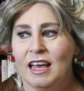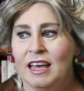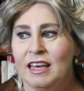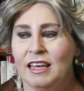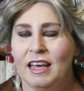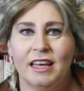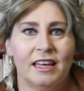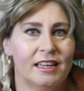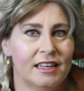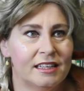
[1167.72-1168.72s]

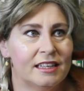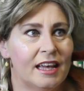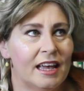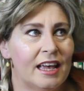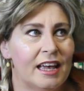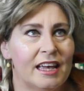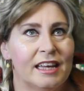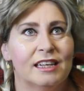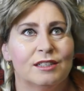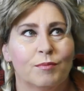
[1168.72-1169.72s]
he
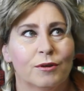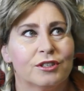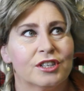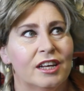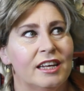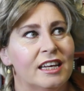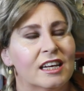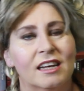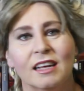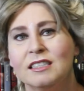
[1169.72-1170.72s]
is both
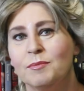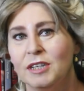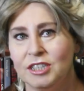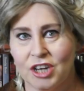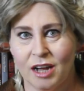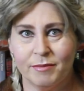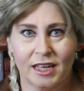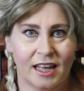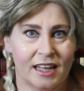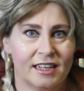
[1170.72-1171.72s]
incredibly
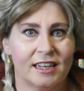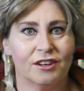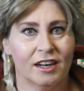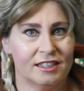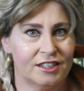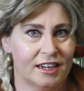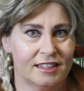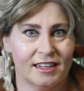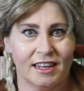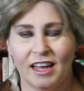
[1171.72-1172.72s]
charming and
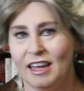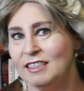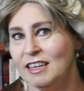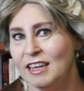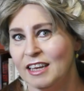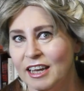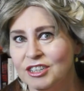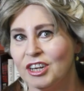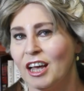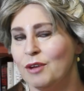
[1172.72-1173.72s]
ingratiating and
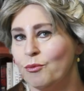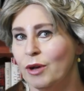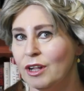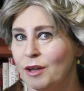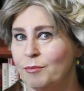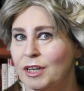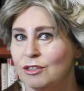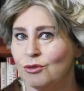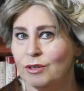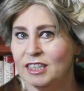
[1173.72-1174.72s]
engaging and
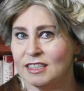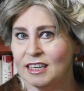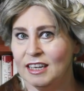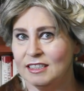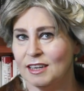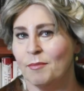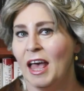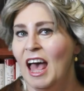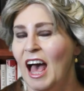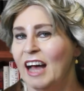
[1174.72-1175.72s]
welcoming to his kingdom,
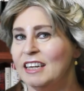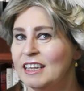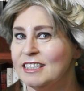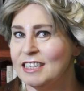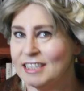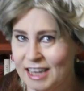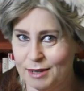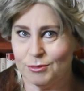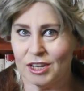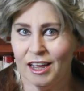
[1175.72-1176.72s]
and at the
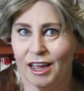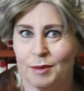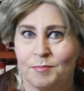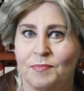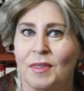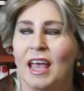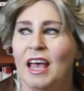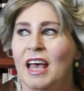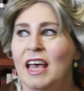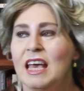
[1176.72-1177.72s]
same time
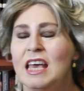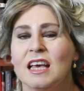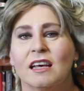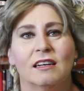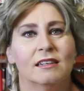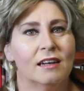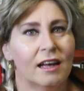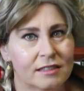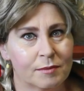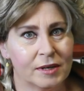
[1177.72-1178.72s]

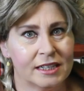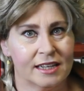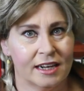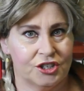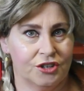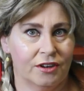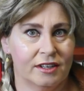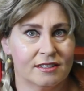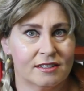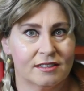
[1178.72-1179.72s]
incredibly
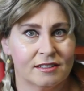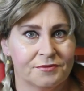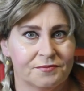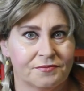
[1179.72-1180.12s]
dangerous.